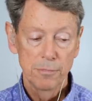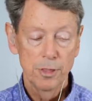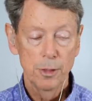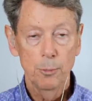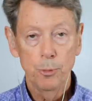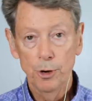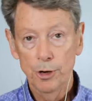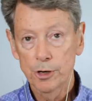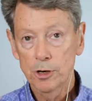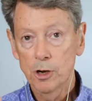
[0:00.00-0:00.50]

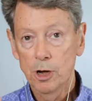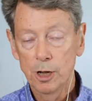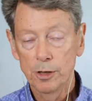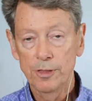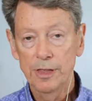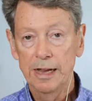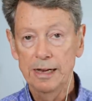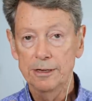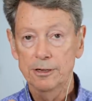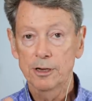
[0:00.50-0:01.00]
The Buddha
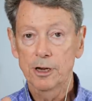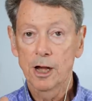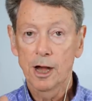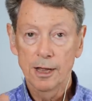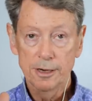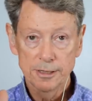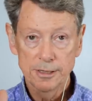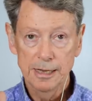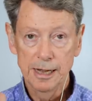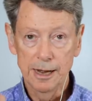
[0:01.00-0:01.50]
called that
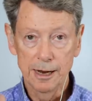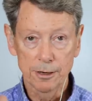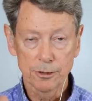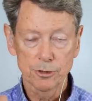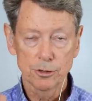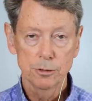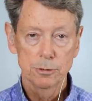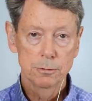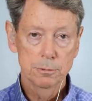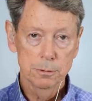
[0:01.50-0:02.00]

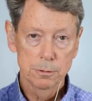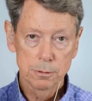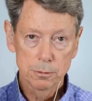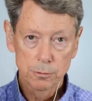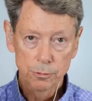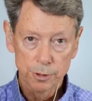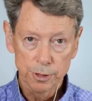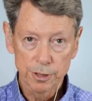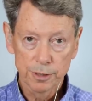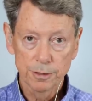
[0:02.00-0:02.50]
contact,
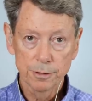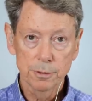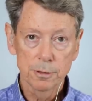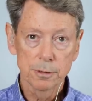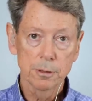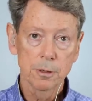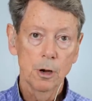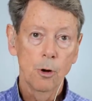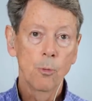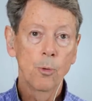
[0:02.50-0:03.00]
where con-
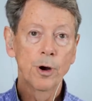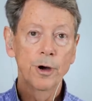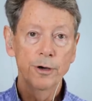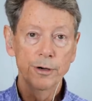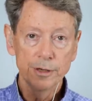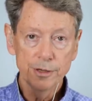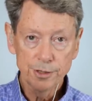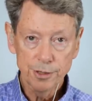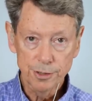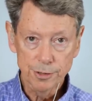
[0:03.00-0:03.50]

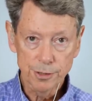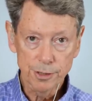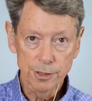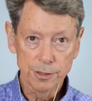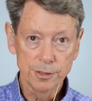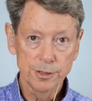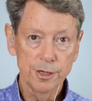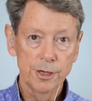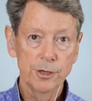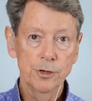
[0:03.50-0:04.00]
awareness is
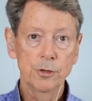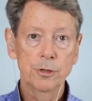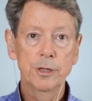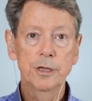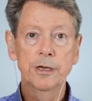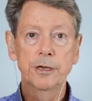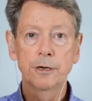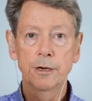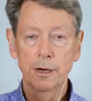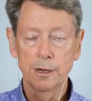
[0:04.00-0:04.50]

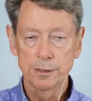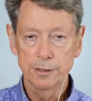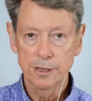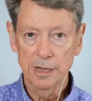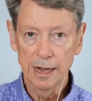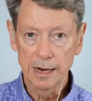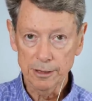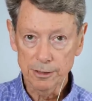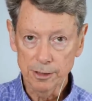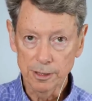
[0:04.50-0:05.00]
continually
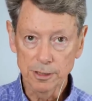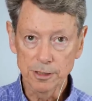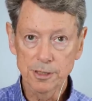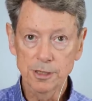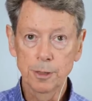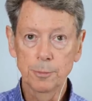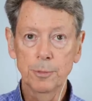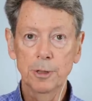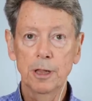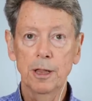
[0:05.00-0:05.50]
contacting
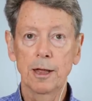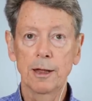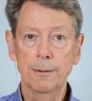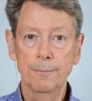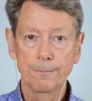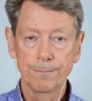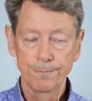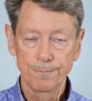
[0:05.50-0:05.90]
stimuli.